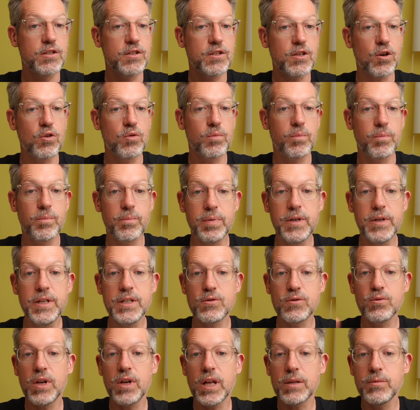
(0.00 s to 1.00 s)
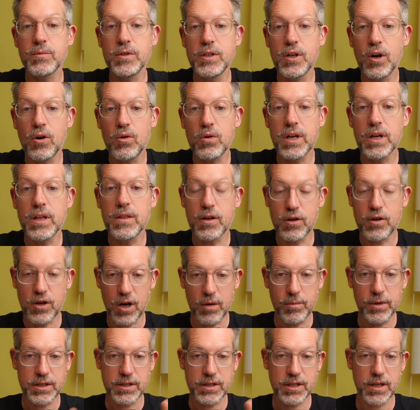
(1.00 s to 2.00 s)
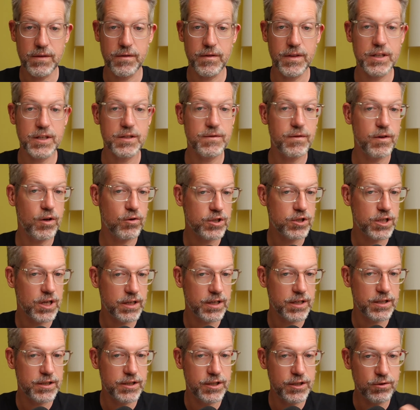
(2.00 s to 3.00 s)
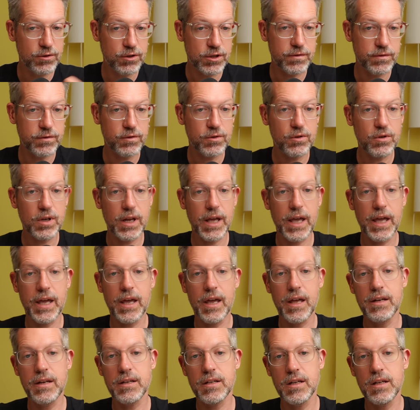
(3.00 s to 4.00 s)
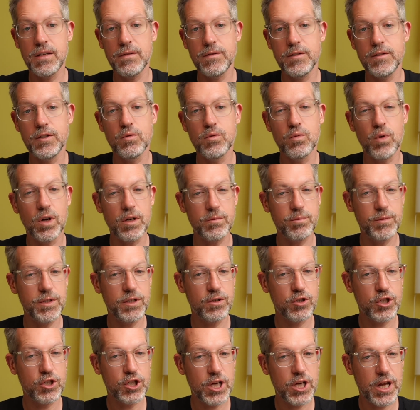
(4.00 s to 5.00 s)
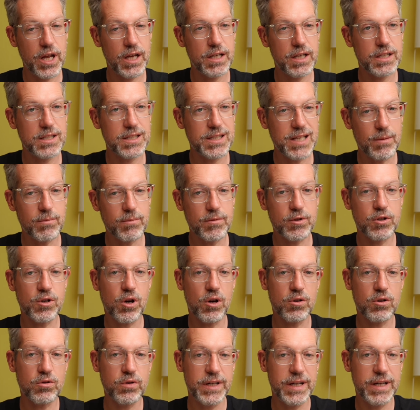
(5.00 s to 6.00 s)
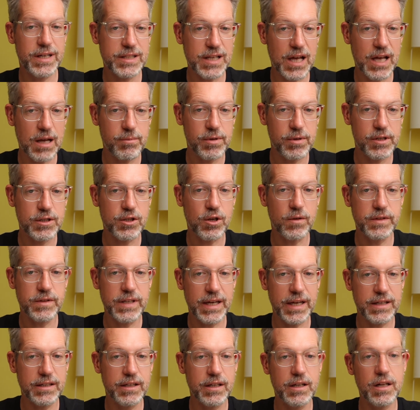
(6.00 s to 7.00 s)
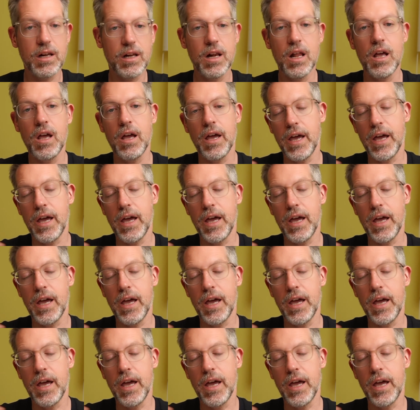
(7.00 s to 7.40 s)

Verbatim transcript: So please do let me know in the comments if this flowchart is useful and if you want me to share some concrete examples of technical